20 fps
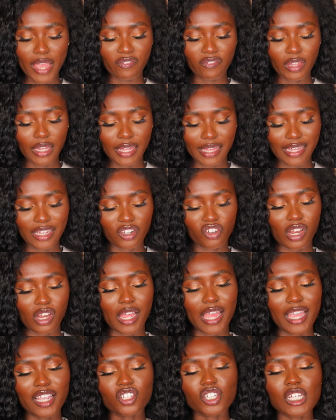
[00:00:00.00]
I feel like
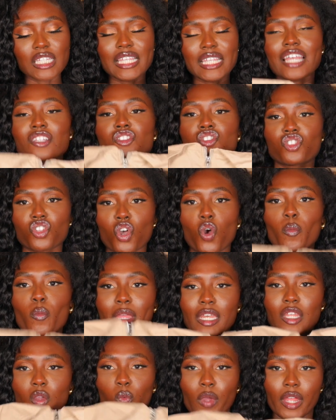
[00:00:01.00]
I can just get so
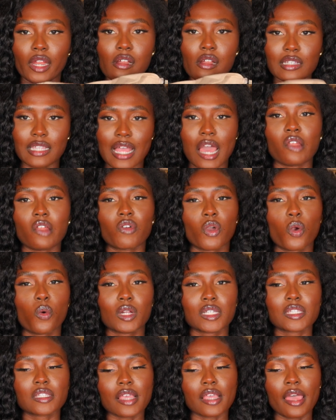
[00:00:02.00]
many wears out of a
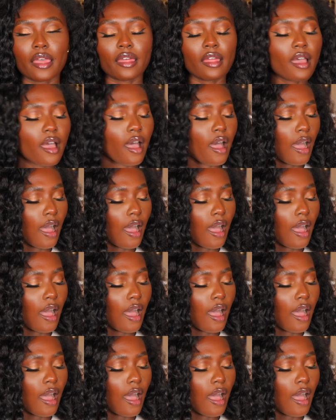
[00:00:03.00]
corset.